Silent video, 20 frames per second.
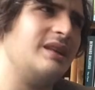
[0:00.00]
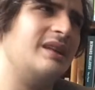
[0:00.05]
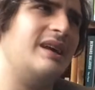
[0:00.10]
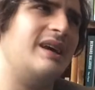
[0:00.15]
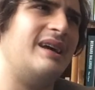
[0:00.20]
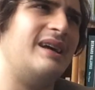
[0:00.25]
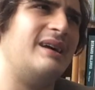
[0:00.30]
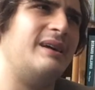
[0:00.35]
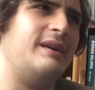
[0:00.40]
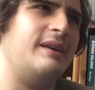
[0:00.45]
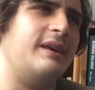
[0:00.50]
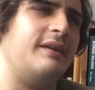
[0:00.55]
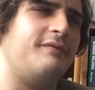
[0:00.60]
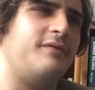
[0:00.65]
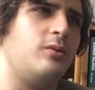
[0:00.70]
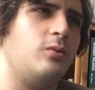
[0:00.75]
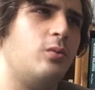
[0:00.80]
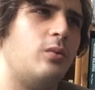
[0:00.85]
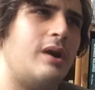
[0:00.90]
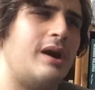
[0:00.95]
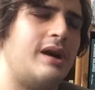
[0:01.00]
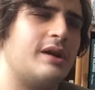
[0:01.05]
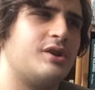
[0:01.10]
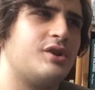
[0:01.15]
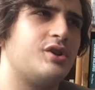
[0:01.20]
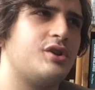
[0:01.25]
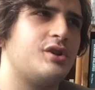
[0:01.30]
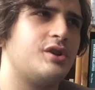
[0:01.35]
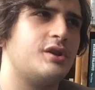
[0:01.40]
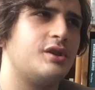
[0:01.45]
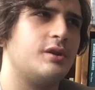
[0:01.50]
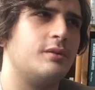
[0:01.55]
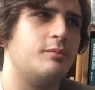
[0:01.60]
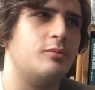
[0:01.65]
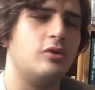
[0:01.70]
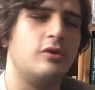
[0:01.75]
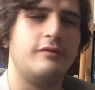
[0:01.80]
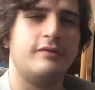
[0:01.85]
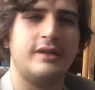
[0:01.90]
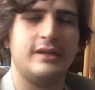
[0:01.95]
Uh, if you watch a
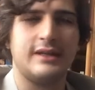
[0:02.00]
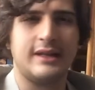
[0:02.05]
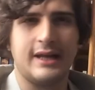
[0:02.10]
movie